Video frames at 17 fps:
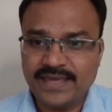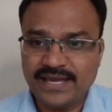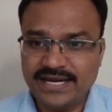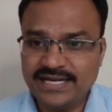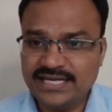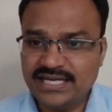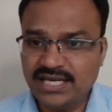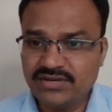
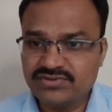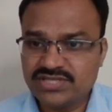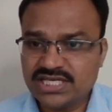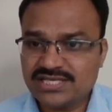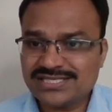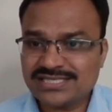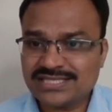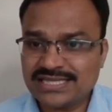it gives
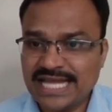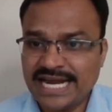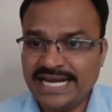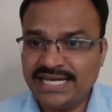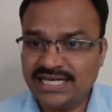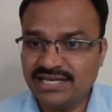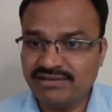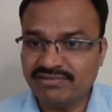us
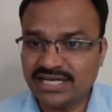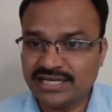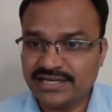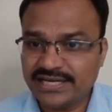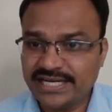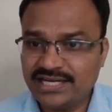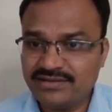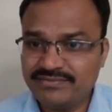
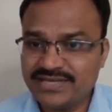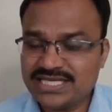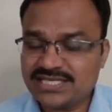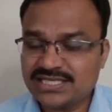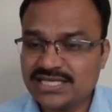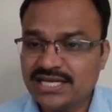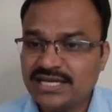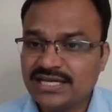91. It
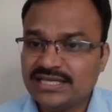means